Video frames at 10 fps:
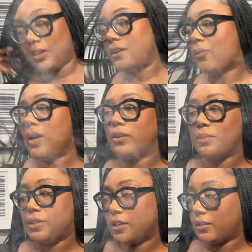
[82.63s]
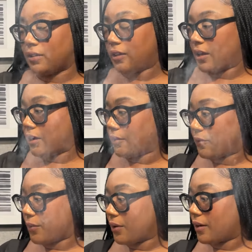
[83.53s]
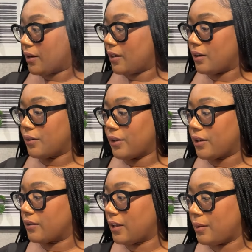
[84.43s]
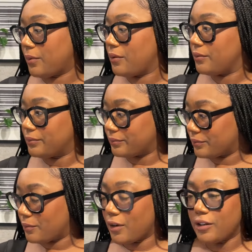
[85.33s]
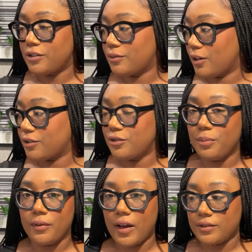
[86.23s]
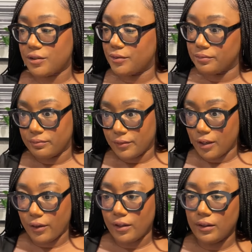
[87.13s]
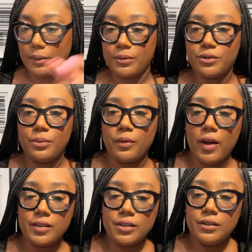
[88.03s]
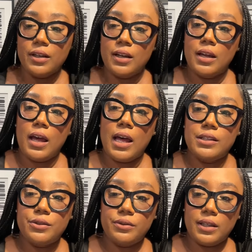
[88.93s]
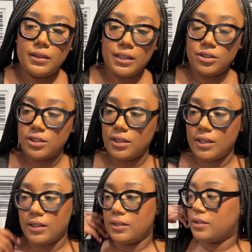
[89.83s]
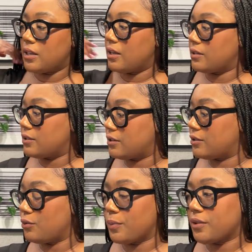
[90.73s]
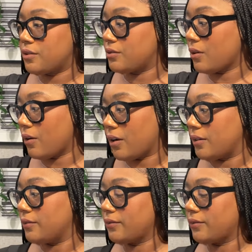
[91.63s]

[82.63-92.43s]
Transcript: Now, I don't particularly care for uh, her record label, her, her supervisor, her record label supervisor, I do think that she is a superstar.